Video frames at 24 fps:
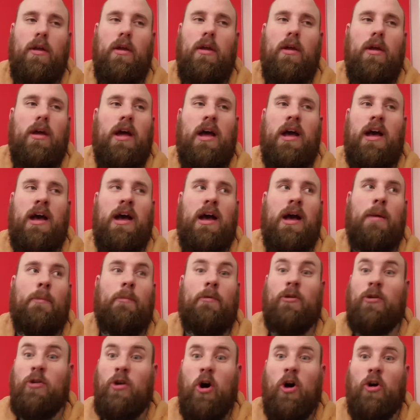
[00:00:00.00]

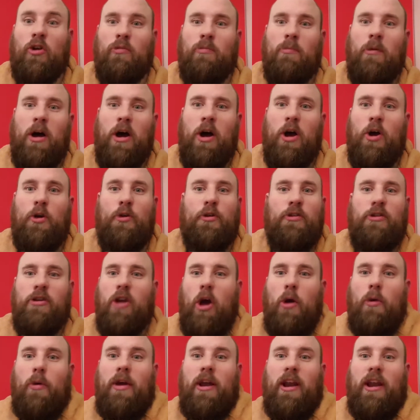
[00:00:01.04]
God mode,
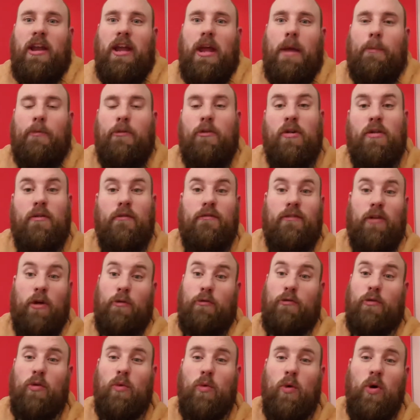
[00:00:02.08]
no clips, you can float
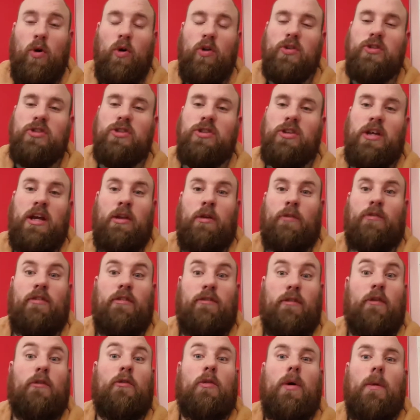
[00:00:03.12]
through walls and also
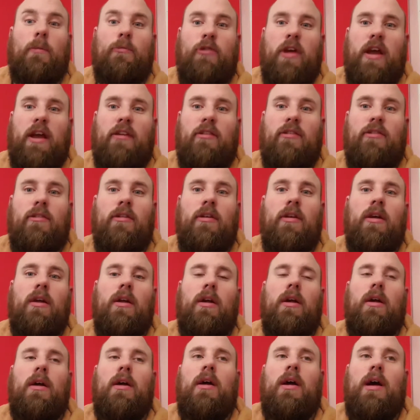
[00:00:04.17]
float through objects.
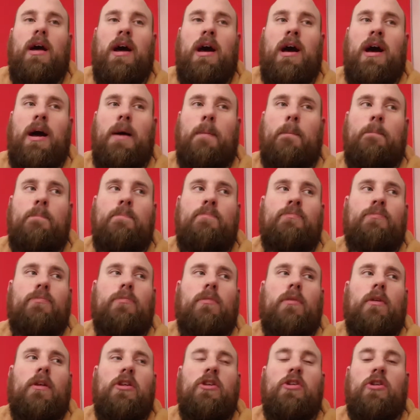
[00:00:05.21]

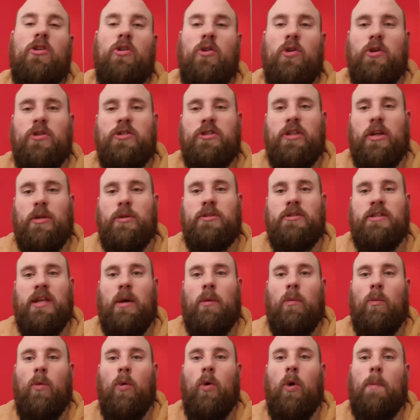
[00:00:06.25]
You can also set
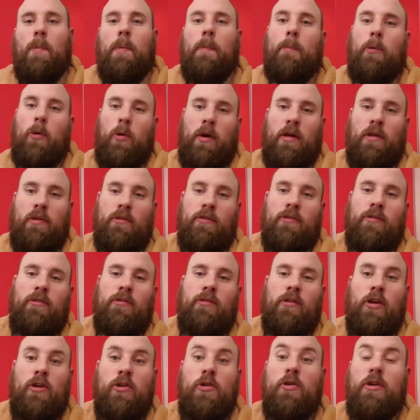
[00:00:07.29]
warp points,
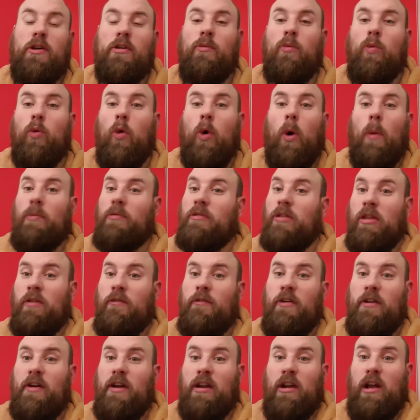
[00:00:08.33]
so you can warp to the
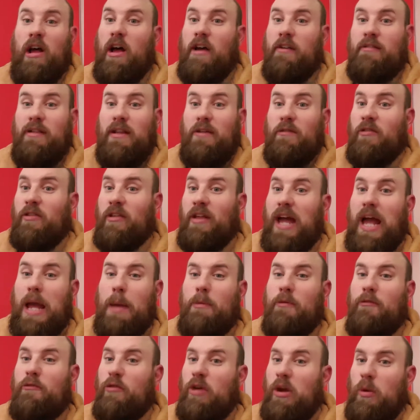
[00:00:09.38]
very last level of the game
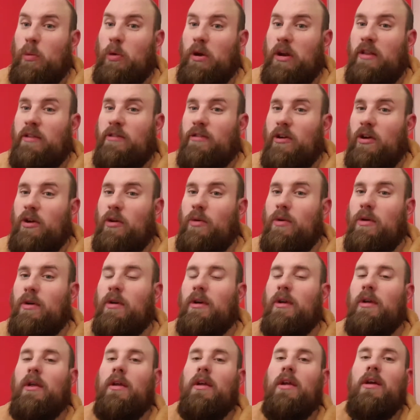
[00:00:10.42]
if you really wanted to.
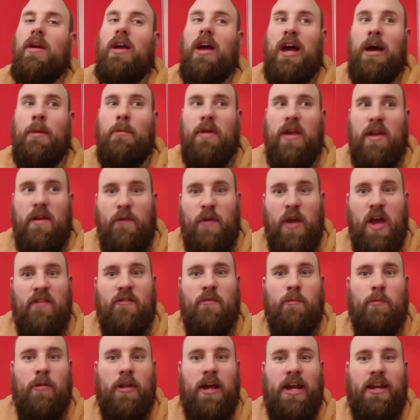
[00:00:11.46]
If you
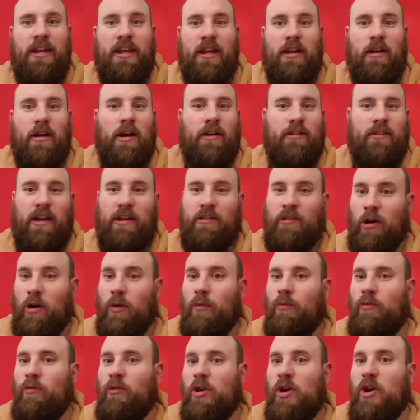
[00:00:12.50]
haven't played it, I say
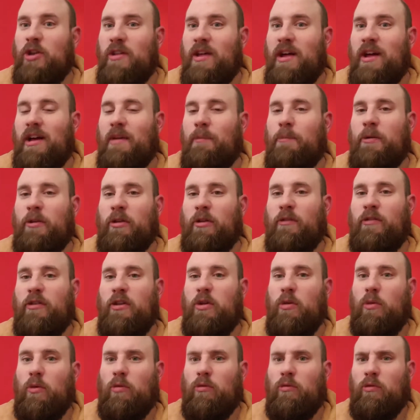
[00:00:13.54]
don't do that, because obviously
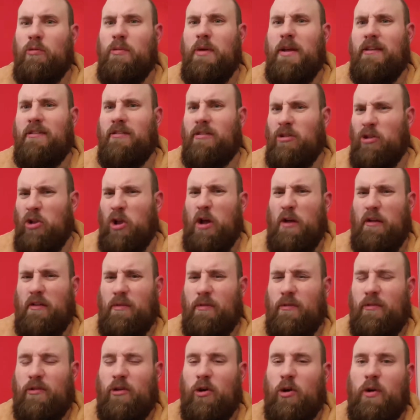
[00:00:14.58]
you'll miss lots of
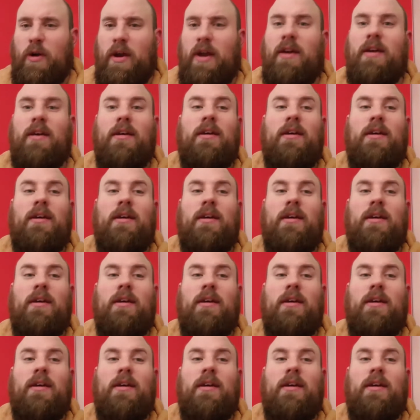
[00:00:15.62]
the story.